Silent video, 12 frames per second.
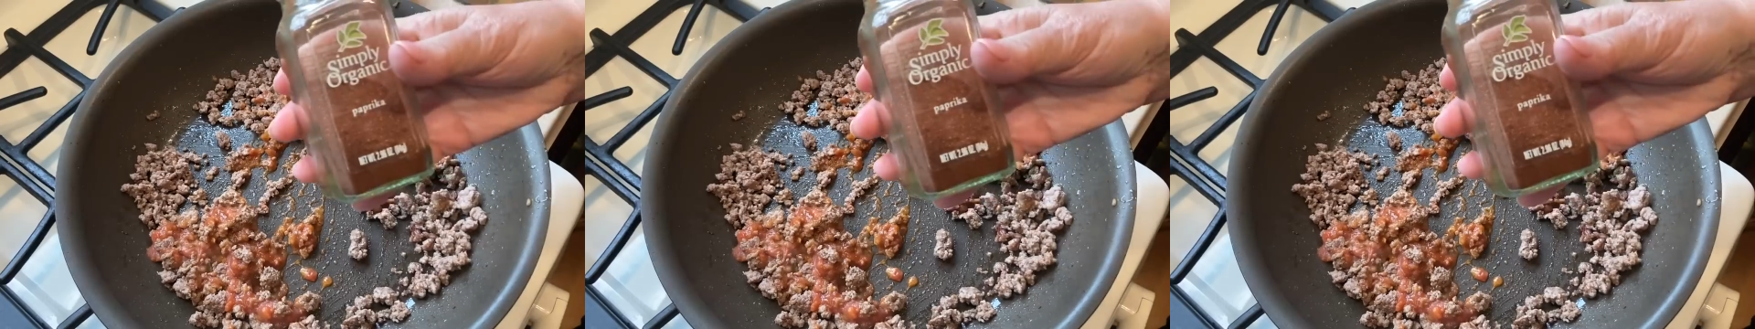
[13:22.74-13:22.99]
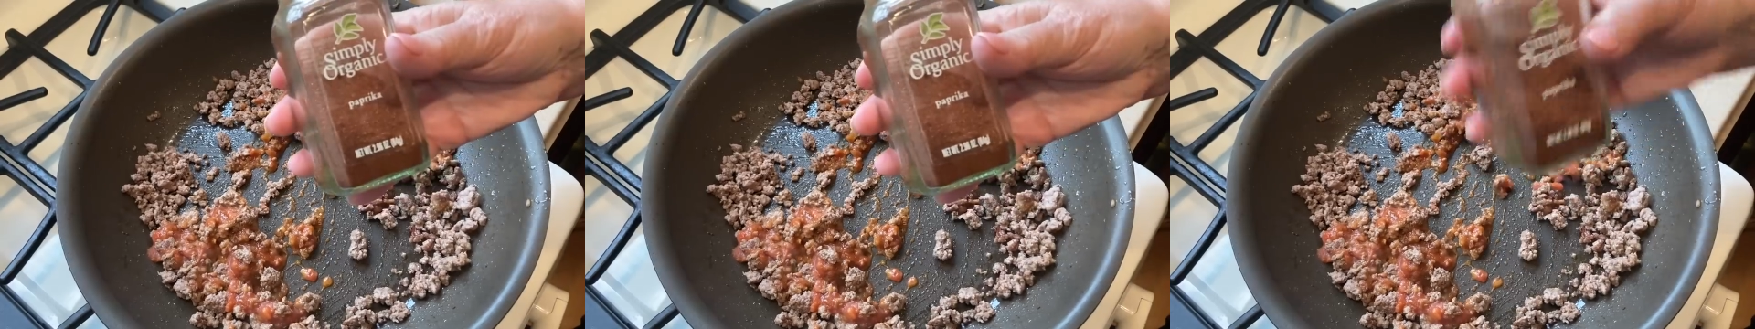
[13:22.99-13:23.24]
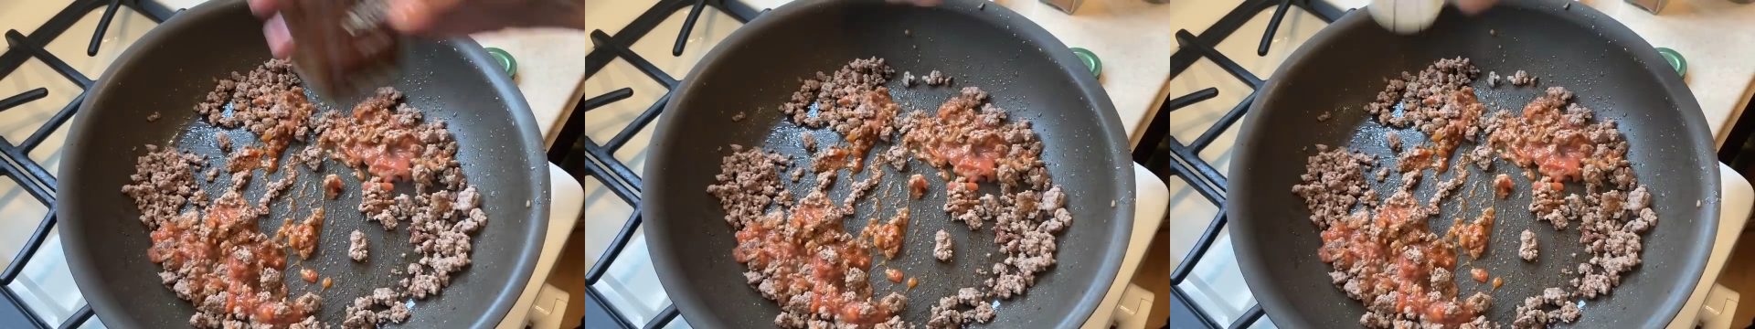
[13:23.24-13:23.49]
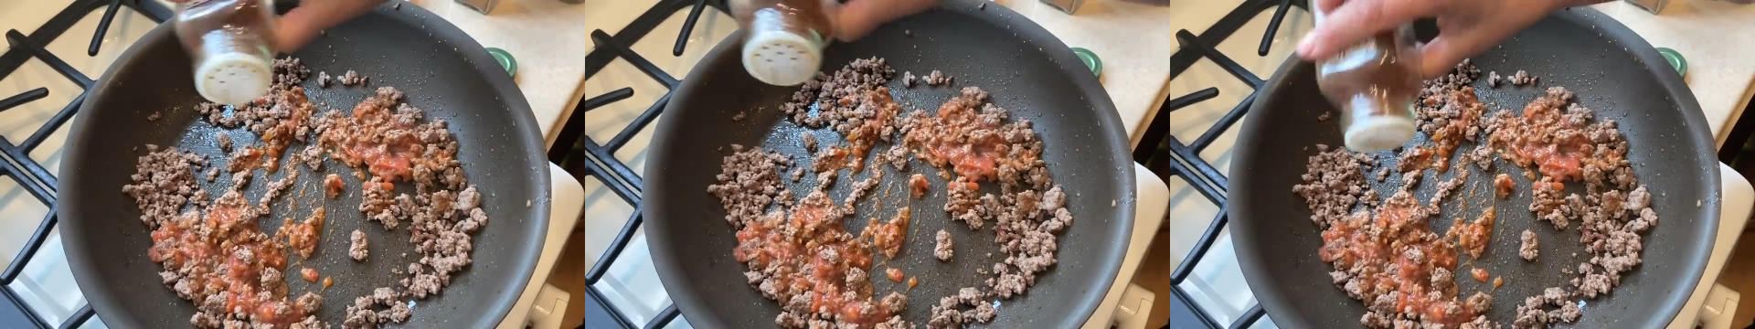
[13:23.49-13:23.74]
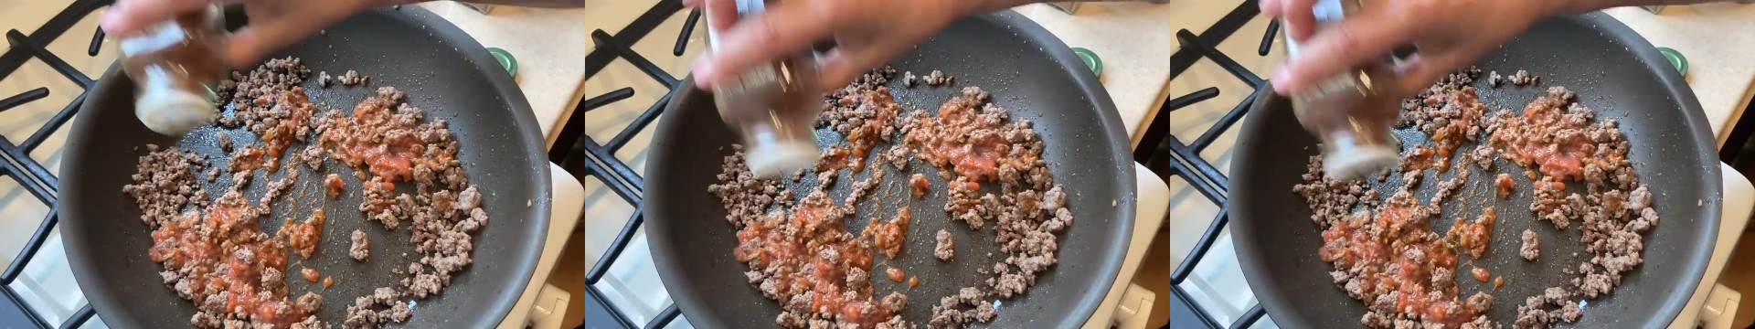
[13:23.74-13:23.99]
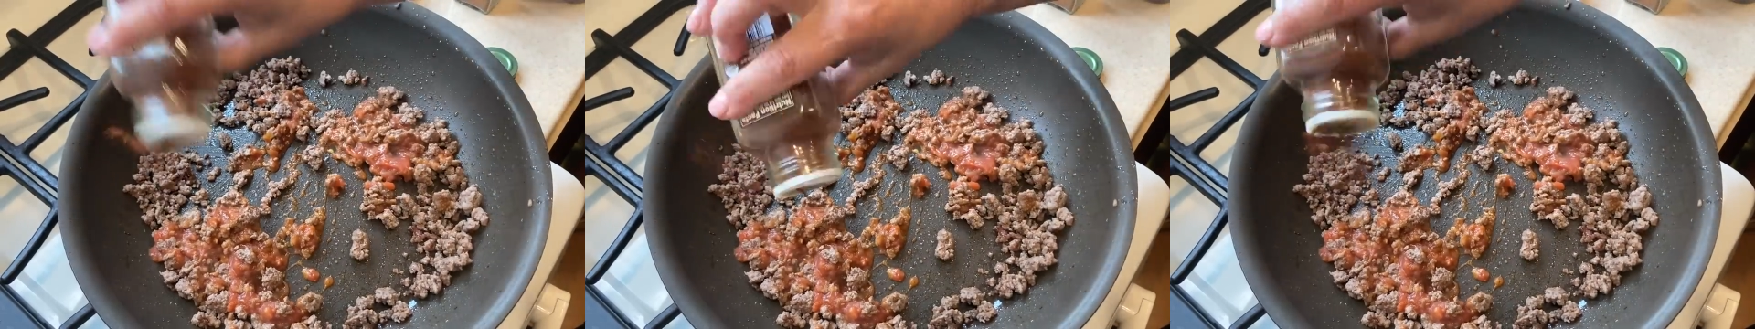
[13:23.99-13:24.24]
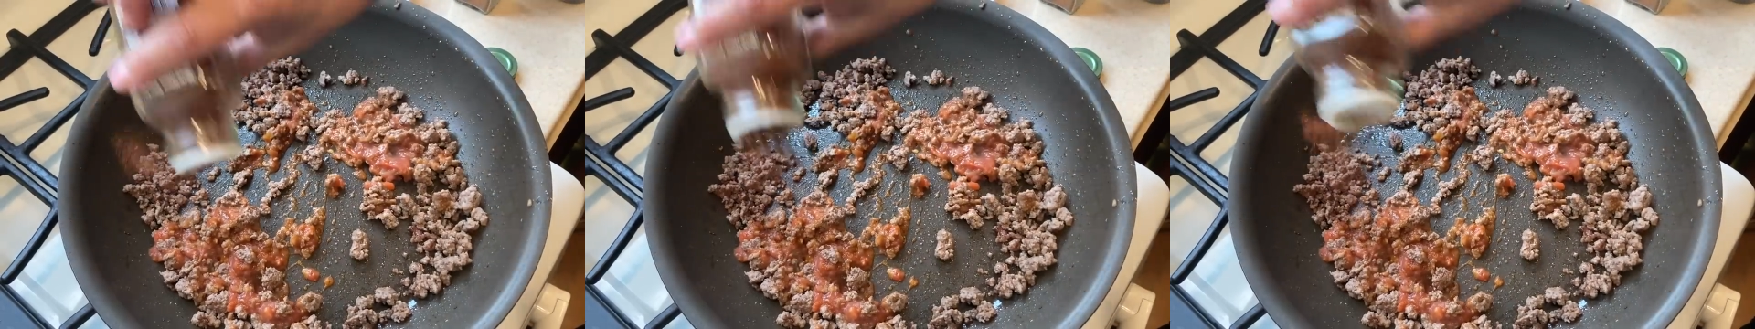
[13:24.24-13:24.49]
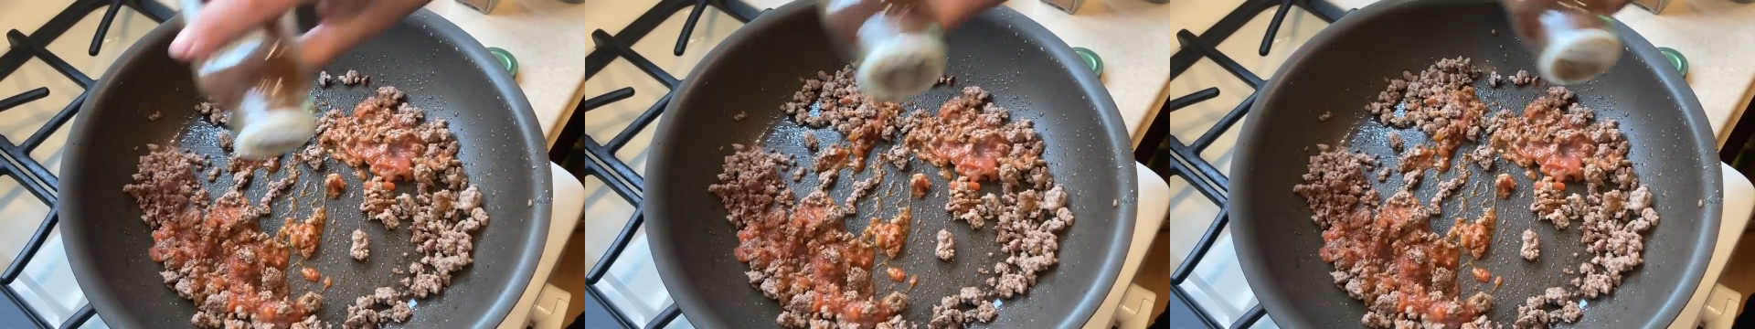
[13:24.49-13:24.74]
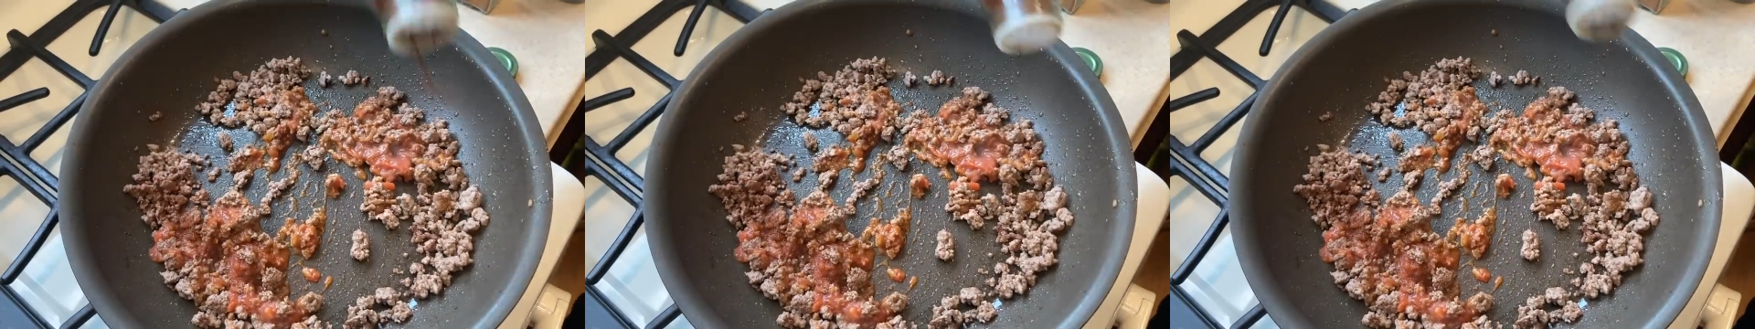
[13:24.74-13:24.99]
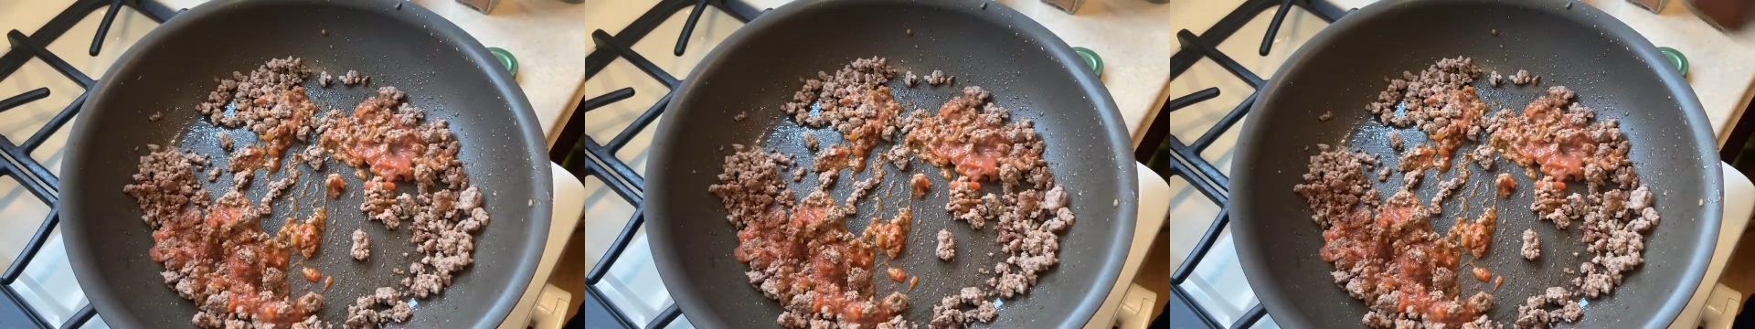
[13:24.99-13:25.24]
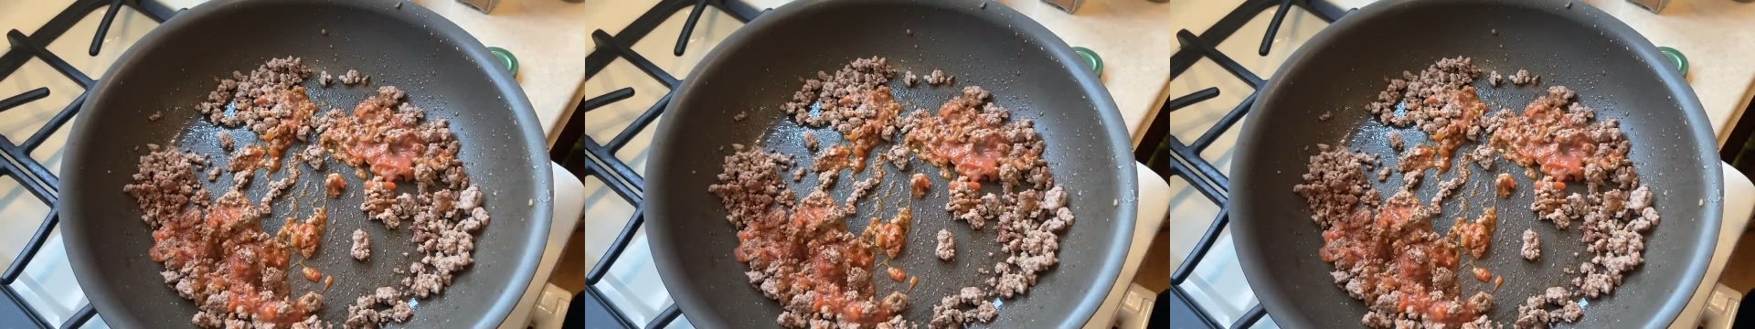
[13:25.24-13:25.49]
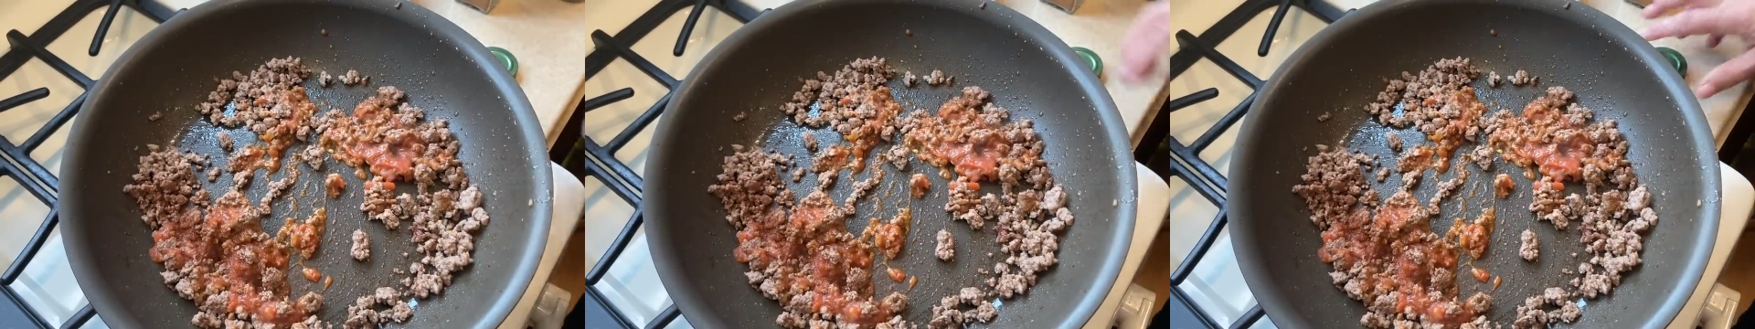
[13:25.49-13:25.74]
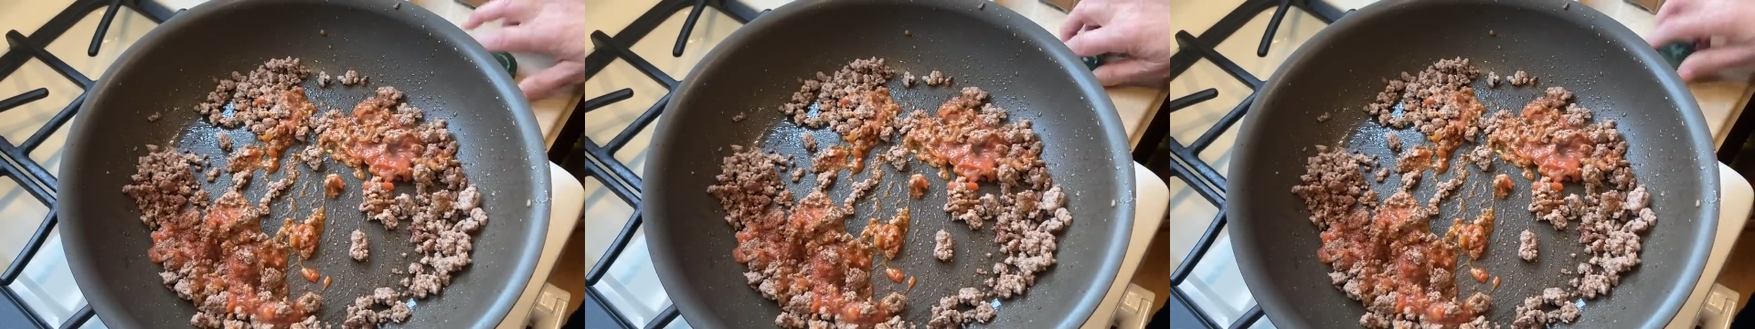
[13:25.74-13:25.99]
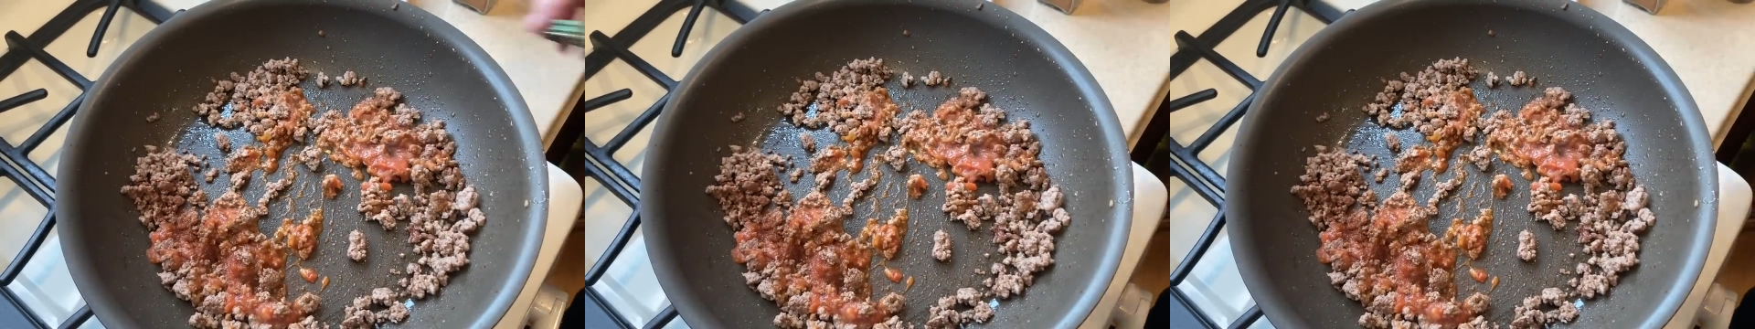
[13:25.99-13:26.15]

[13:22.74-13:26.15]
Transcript: Nobody's mouth can be seen.